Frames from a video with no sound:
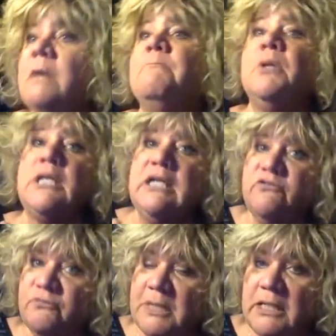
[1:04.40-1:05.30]

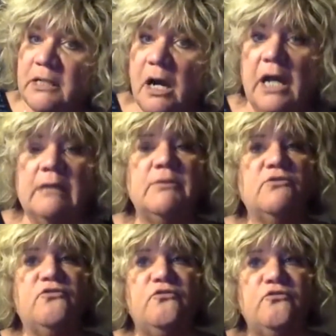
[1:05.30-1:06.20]
Believe me, I am in
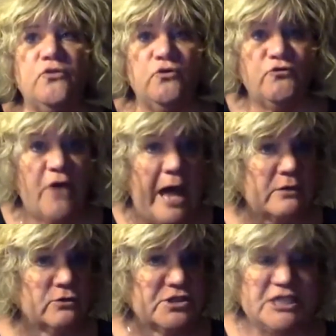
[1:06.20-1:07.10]
full
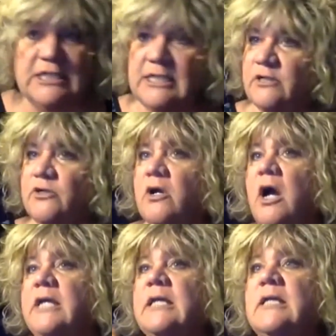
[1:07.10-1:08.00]
faculty here.
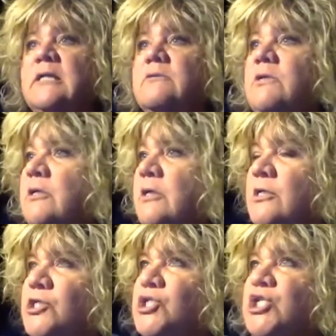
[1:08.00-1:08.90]
I can
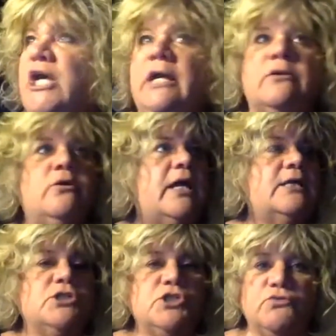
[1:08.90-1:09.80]
channel, I
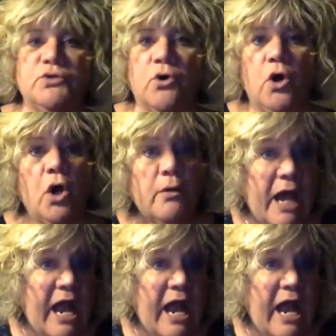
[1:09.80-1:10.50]
can do it all.